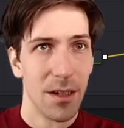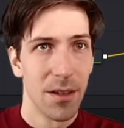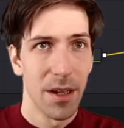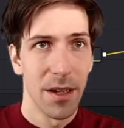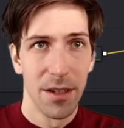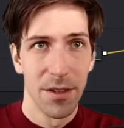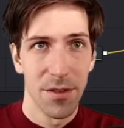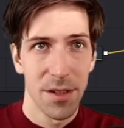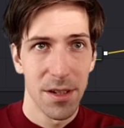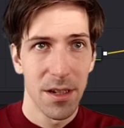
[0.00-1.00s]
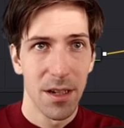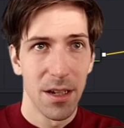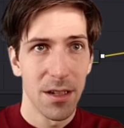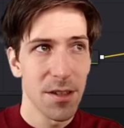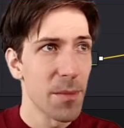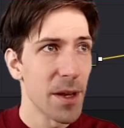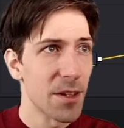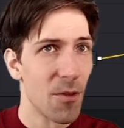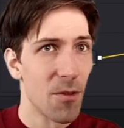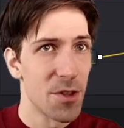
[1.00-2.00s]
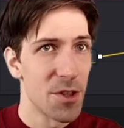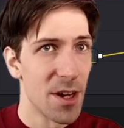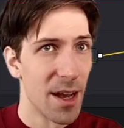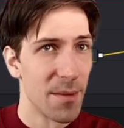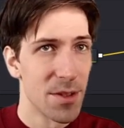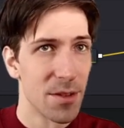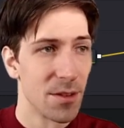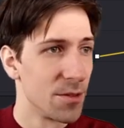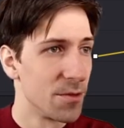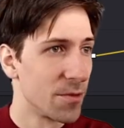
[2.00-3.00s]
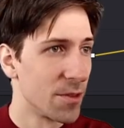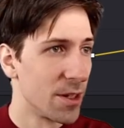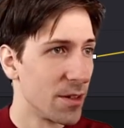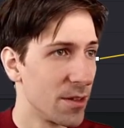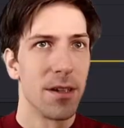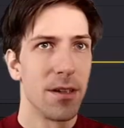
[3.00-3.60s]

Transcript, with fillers: Okay, interesting. Uh, let's go back to Origin Absolute for now.